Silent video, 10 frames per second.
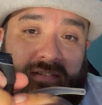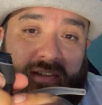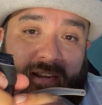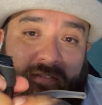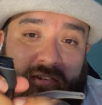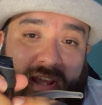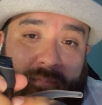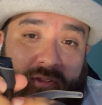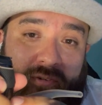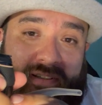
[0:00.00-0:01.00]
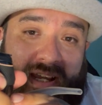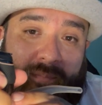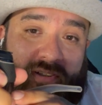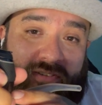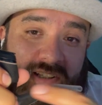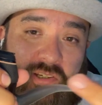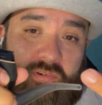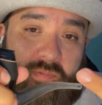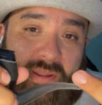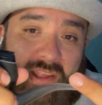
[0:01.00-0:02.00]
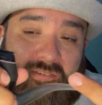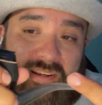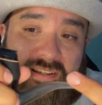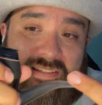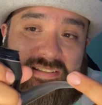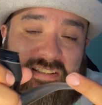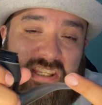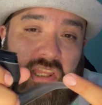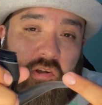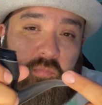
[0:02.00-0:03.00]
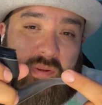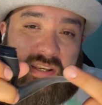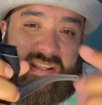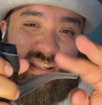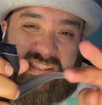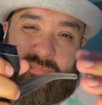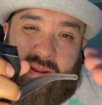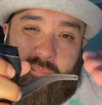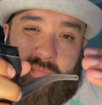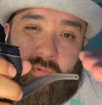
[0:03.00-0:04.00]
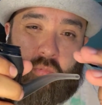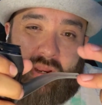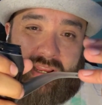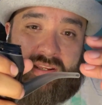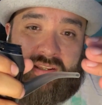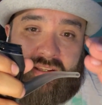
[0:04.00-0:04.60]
If you tap it 3 times, it'll tell you where the battery is. Yellow meaning it's about midway.